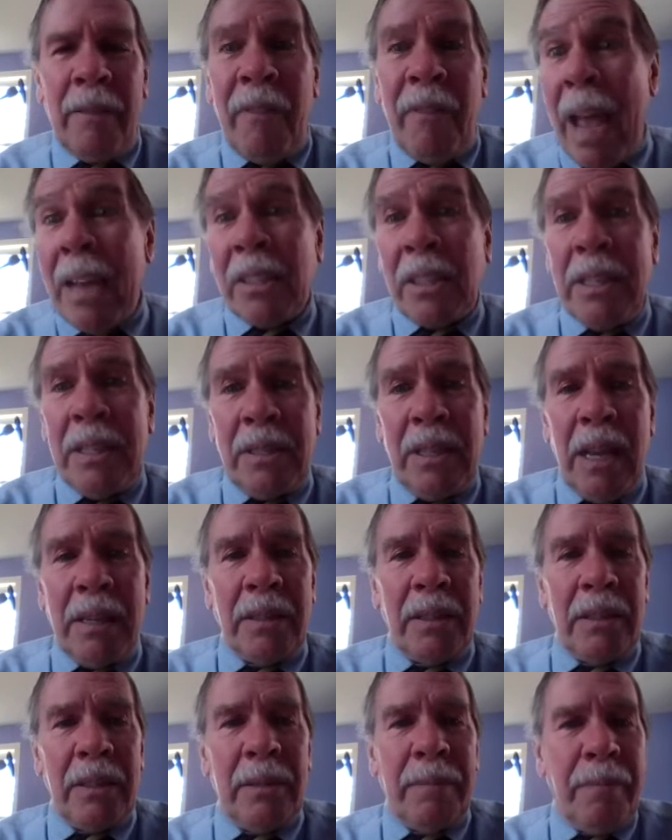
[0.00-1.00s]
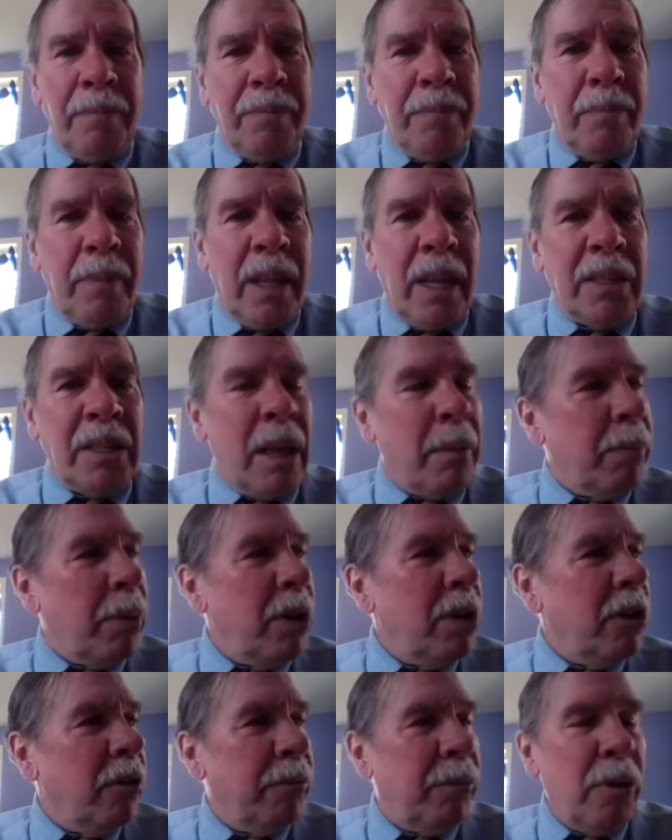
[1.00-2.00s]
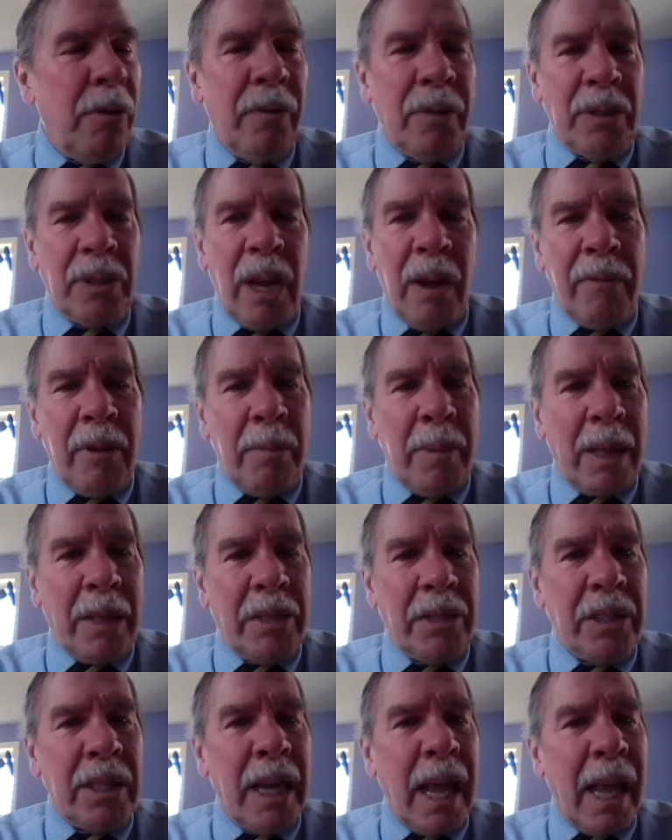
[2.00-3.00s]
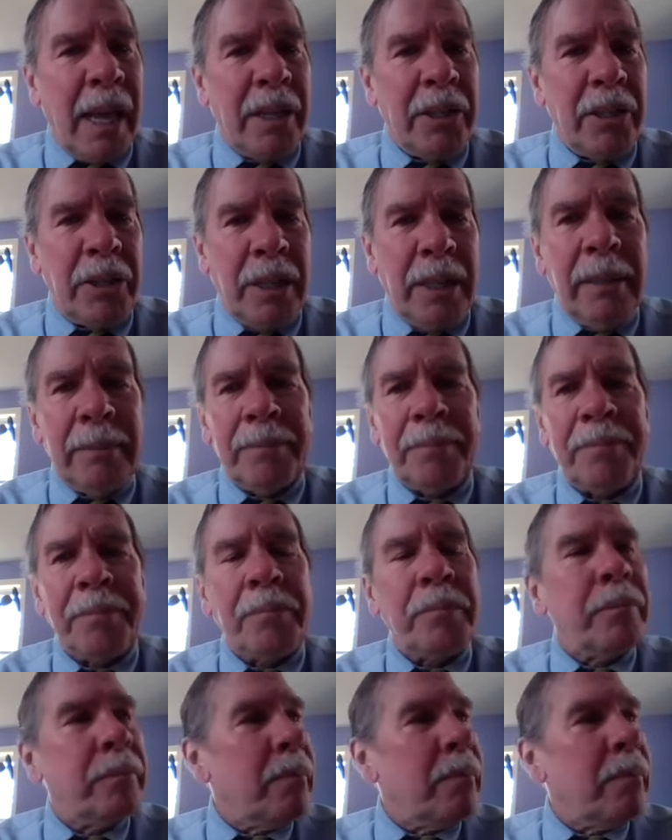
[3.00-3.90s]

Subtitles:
the vast consensus is that burden of proof is governed by the CISG.